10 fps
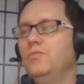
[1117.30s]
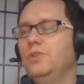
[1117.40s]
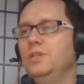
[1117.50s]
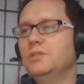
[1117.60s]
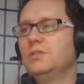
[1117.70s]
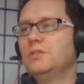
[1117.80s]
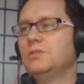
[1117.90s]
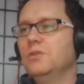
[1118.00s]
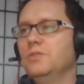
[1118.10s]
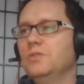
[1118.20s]
these
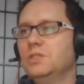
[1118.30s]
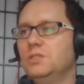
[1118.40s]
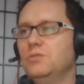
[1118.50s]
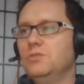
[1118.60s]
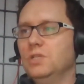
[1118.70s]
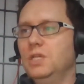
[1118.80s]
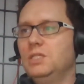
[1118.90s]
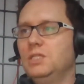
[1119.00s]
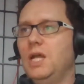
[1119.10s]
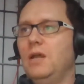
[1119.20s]
services. Usually
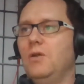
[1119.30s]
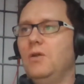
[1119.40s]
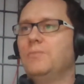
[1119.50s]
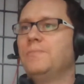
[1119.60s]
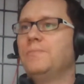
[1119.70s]
it's an add-on.